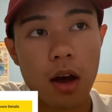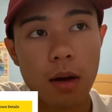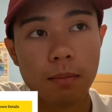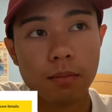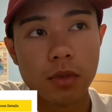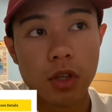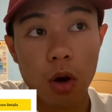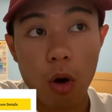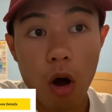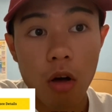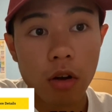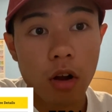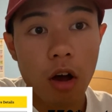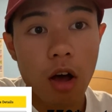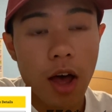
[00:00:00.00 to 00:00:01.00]
So
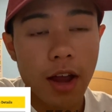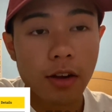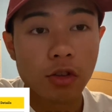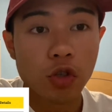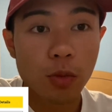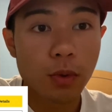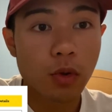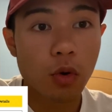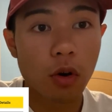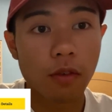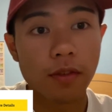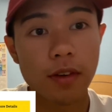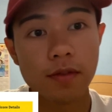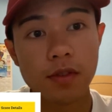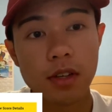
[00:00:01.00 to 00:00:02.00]
all in all, I had a super score of
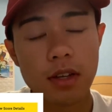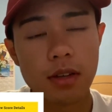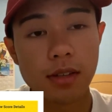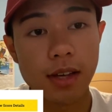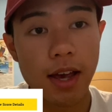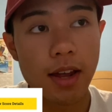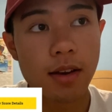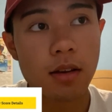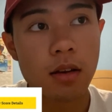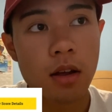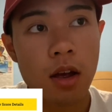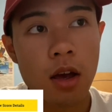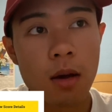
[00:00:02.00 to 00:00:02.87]
1510,